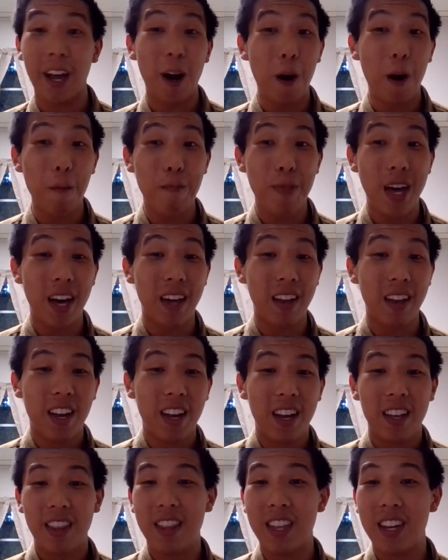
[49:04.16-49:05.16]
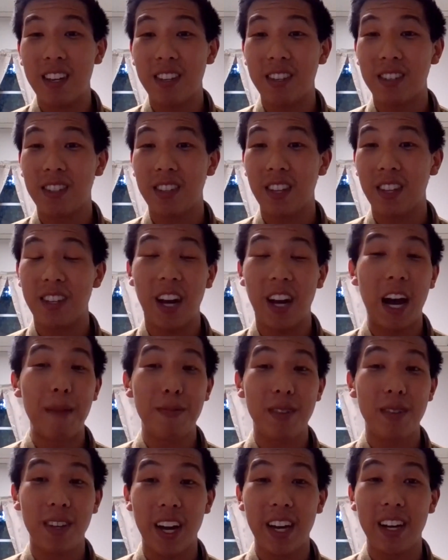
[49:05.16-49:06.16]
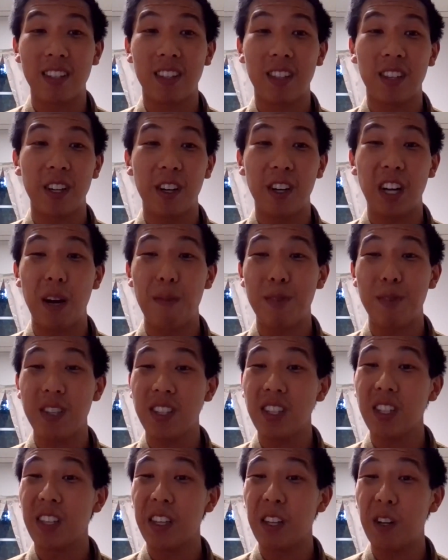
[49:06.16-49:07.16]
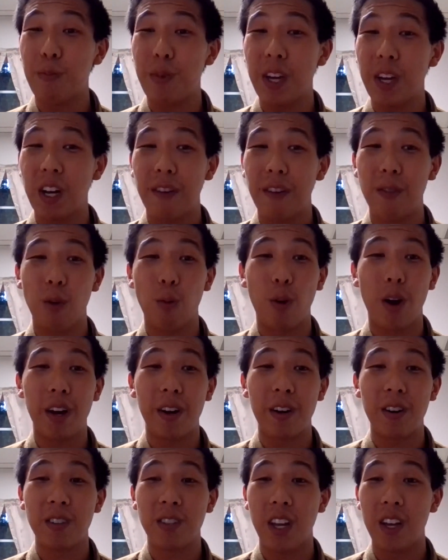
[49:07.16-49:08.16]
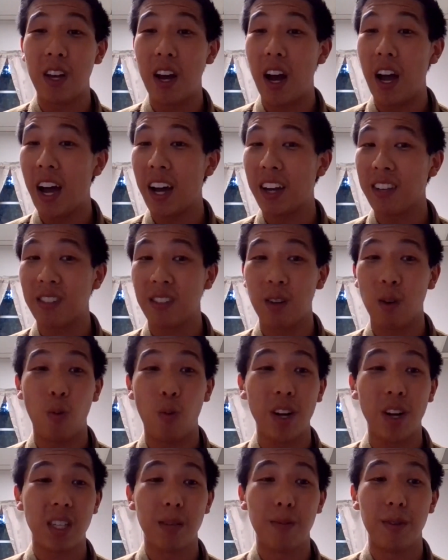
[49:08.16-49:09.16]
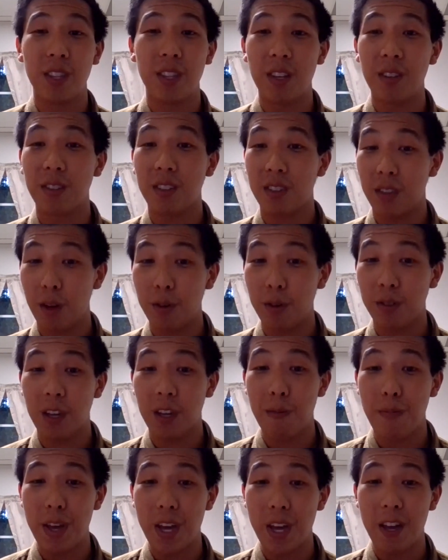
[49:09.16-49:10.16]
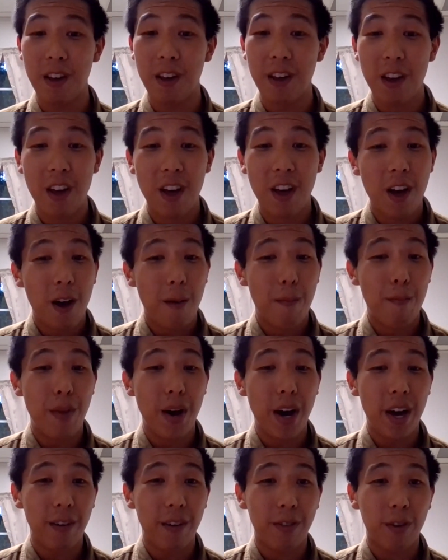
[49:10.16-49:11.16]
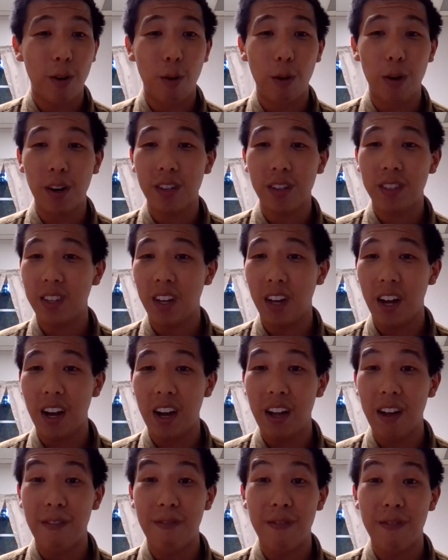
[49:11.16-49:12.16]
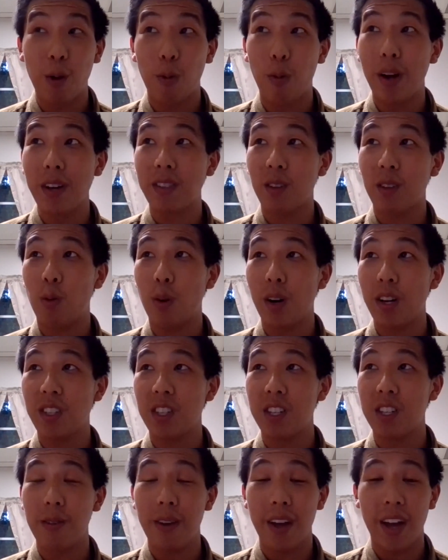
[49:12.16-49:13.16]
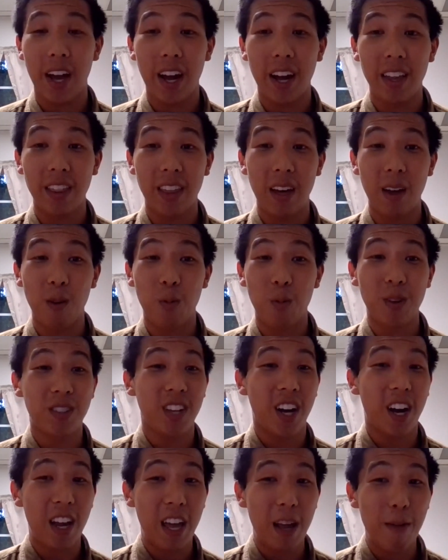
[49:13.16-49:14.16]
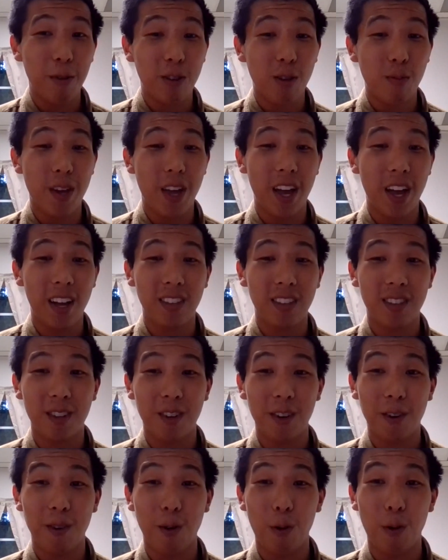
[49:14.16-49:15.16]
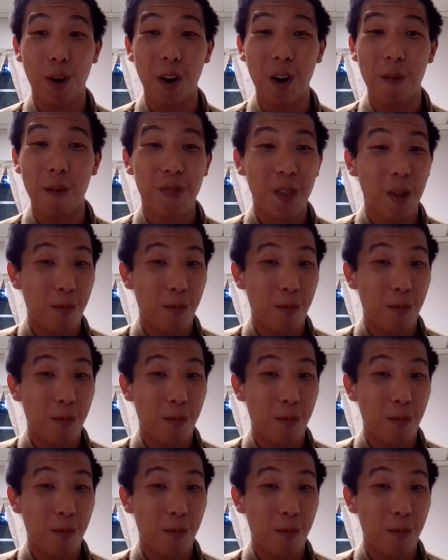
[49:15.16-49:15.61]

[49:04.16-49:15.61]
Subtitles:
I hope that this time tonight has cleared up just a little bit of the waters as to what some of those can be. But of course, if there was a question you had that was not able to be answered, or